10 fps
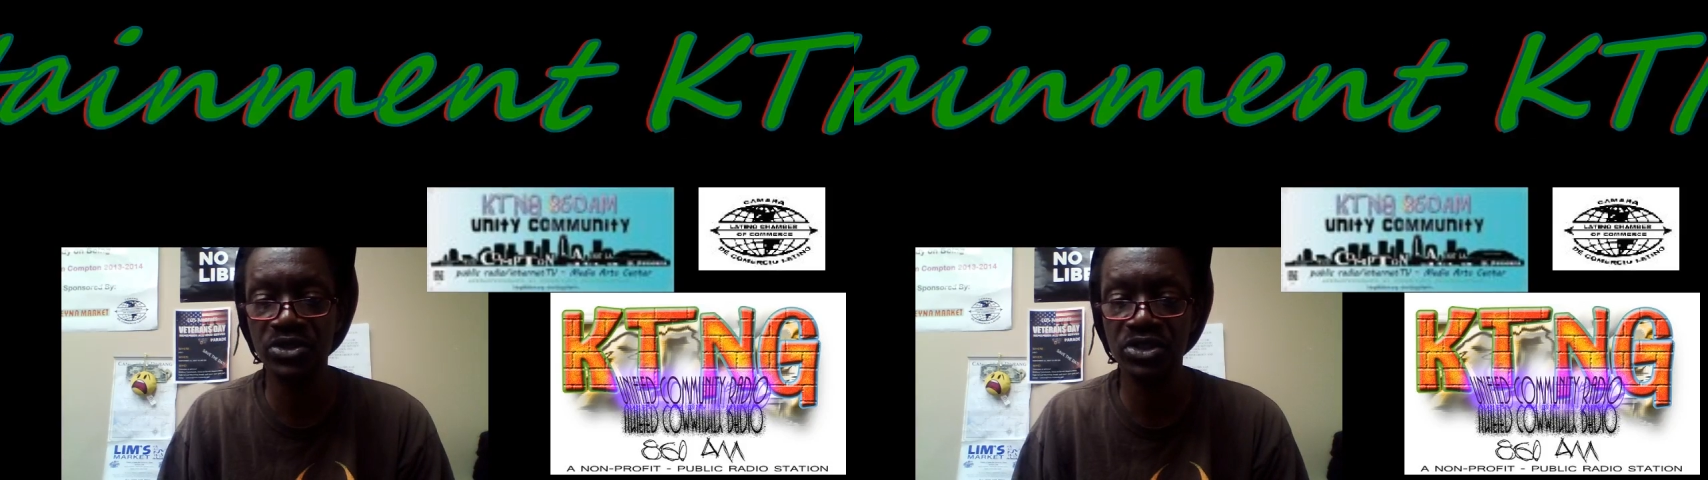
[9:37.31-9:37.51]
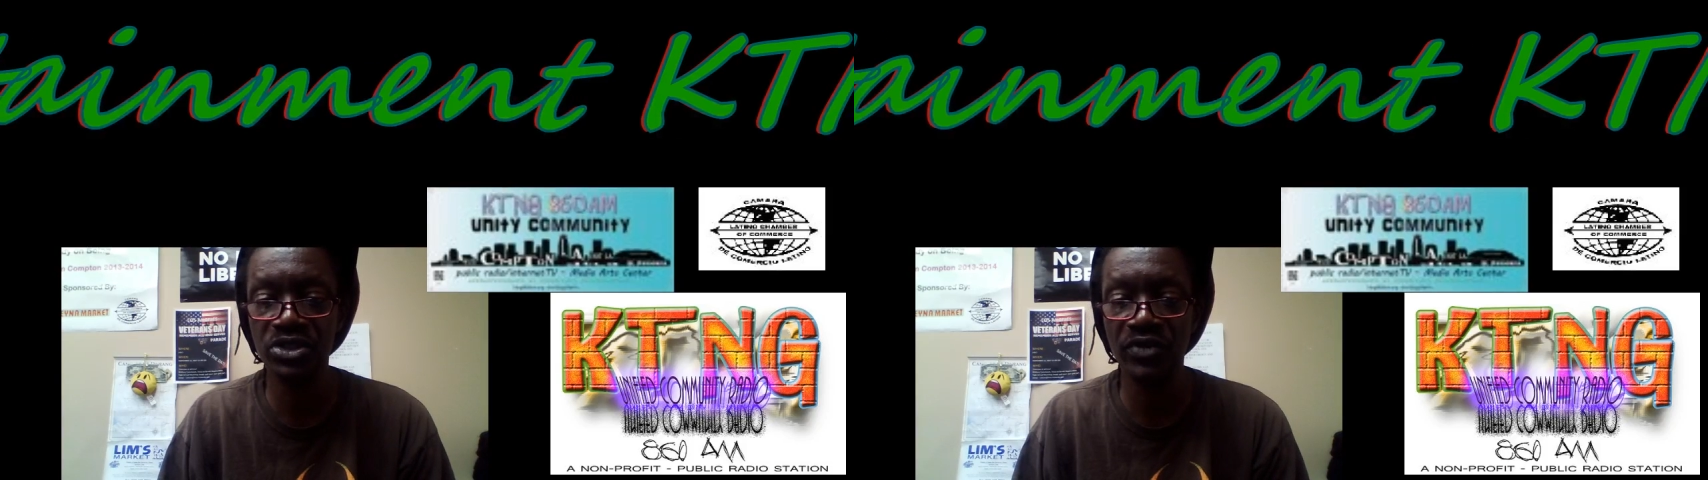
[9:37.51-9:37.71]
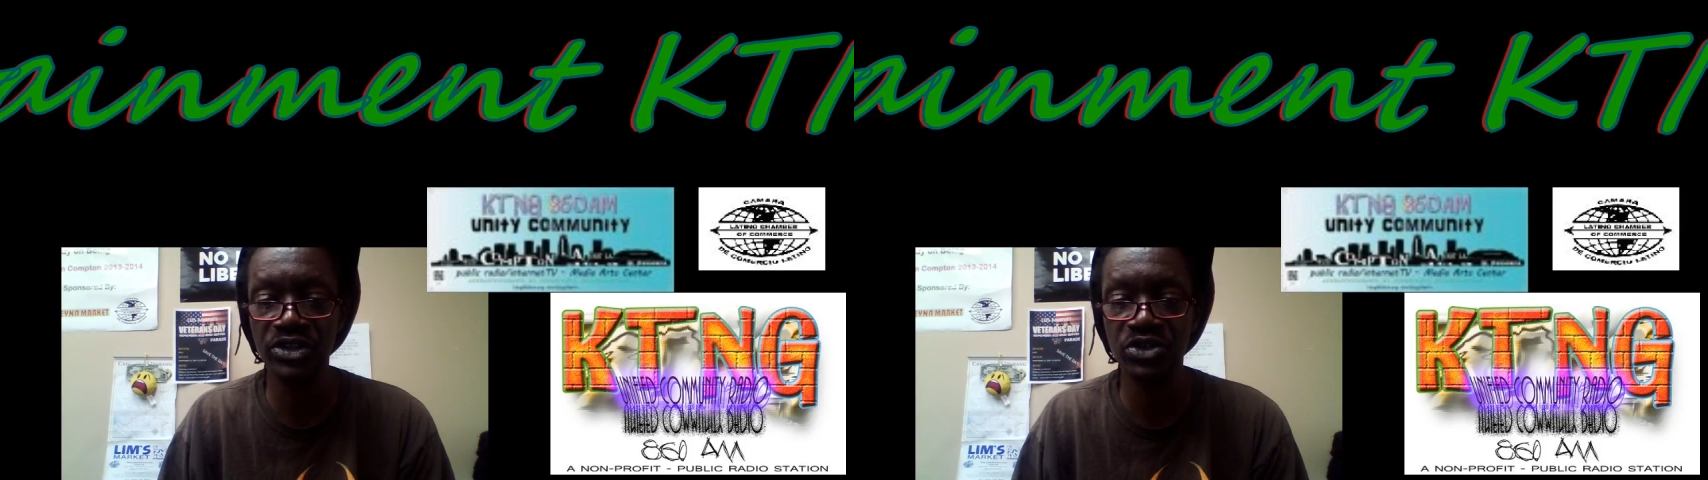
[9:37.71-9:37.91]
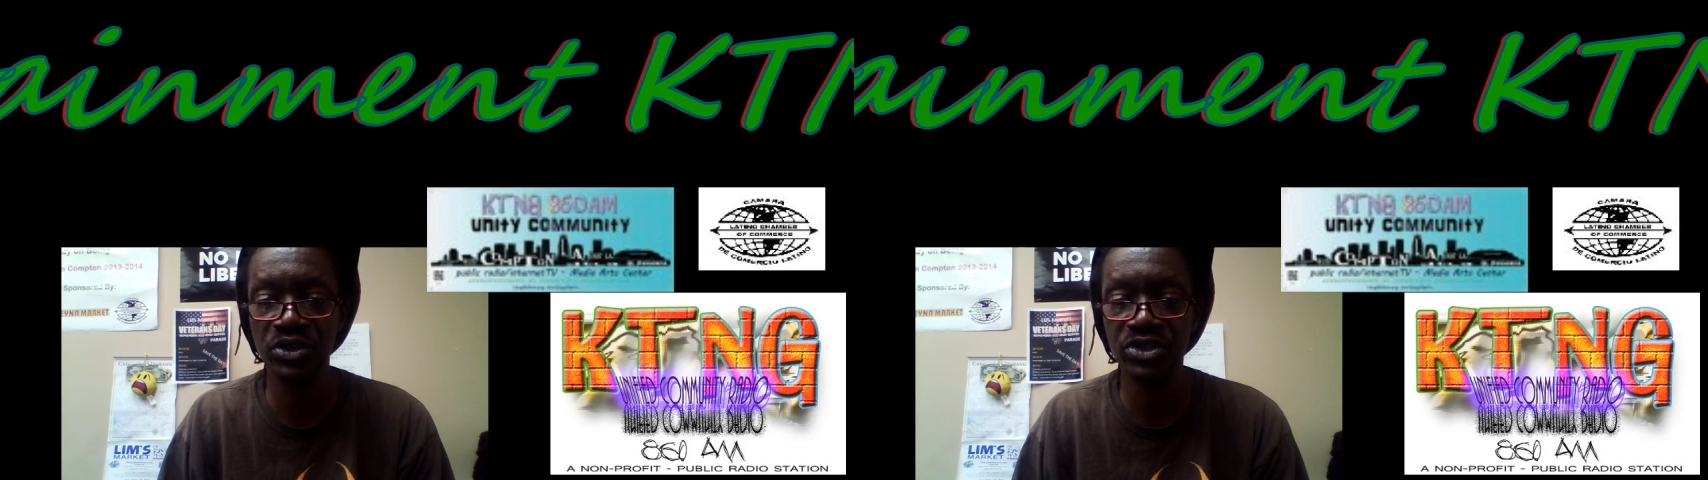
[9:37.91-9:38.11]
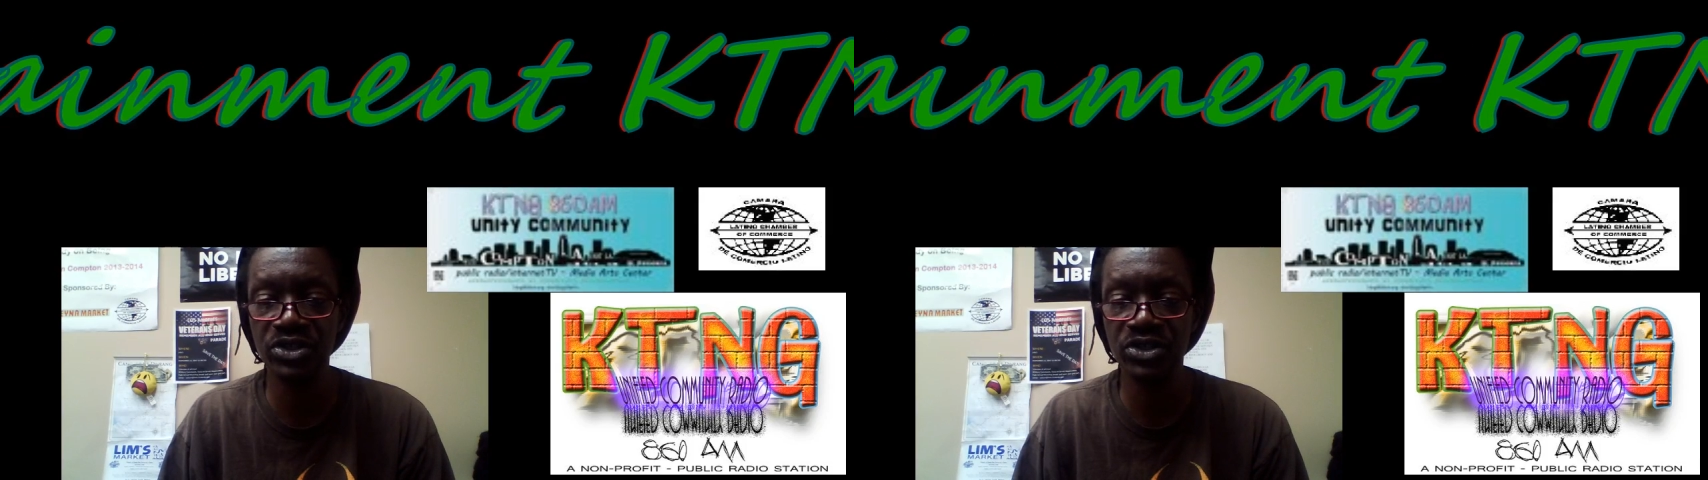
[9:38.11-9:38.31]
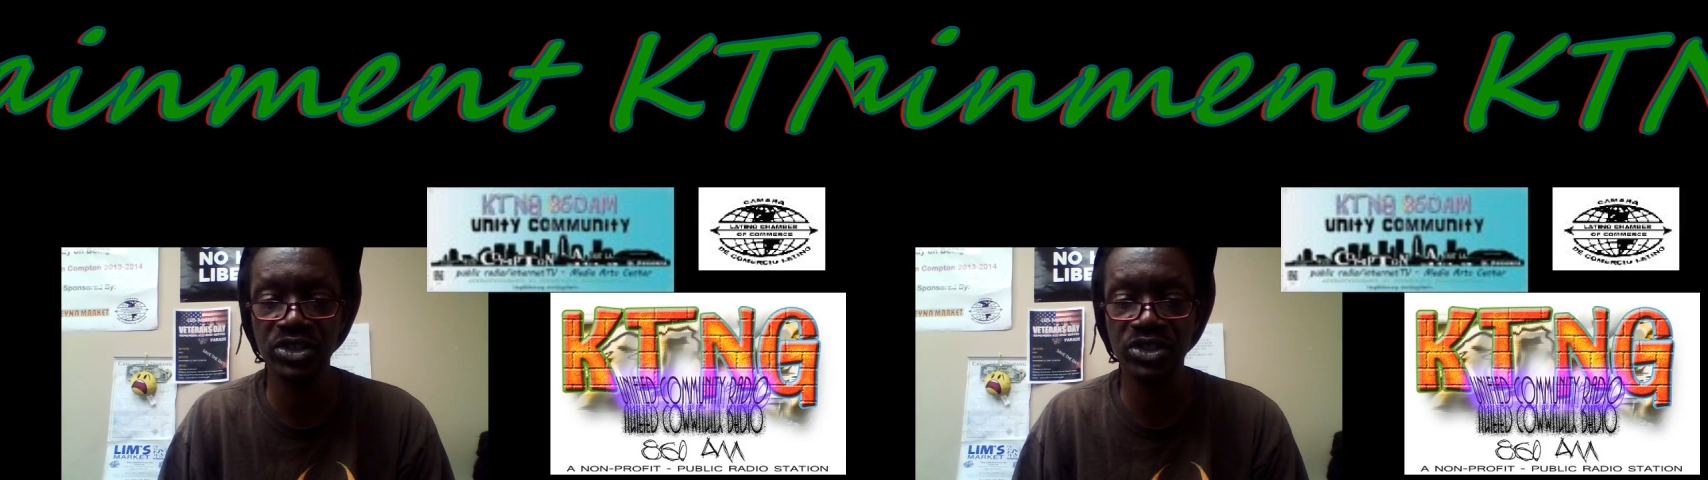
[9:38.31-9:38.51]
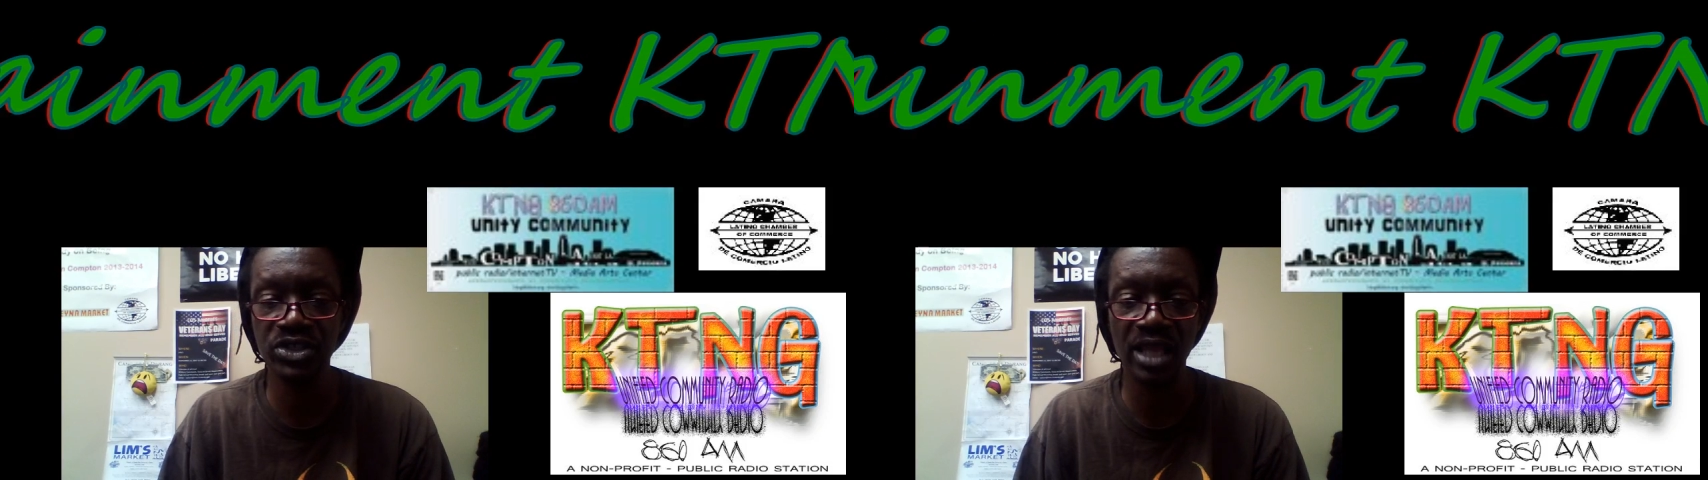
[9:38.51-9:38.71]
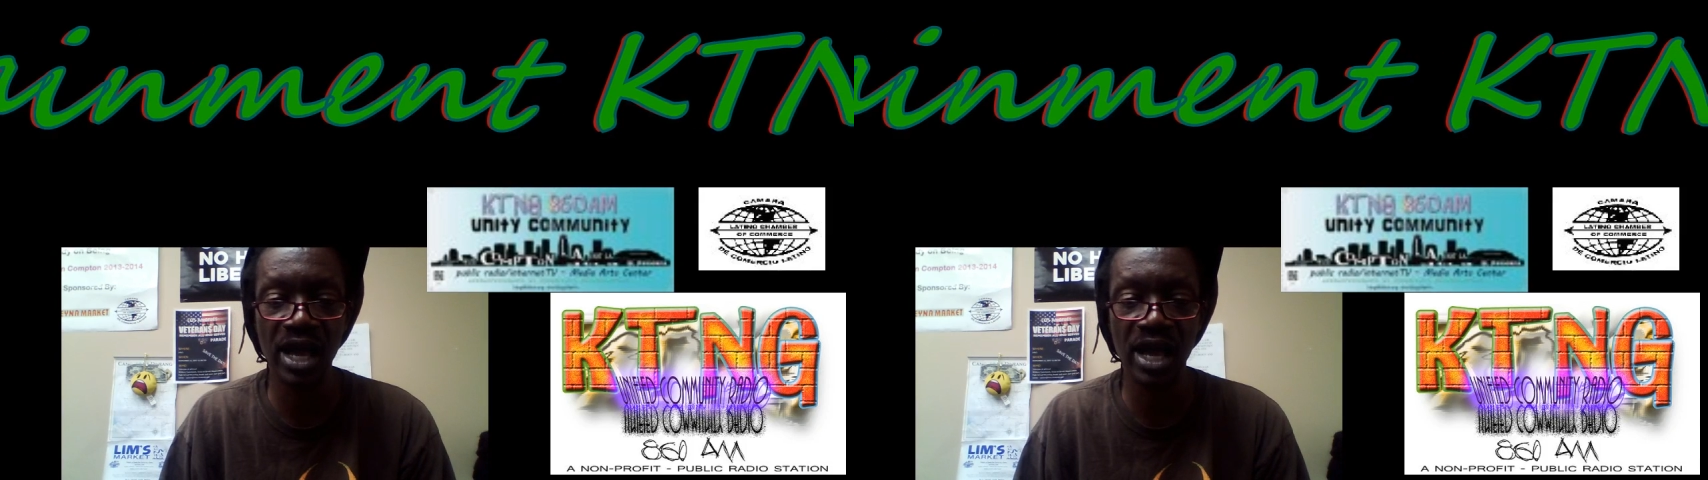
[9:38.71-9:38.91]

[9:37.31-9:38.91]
of insurance across state lines,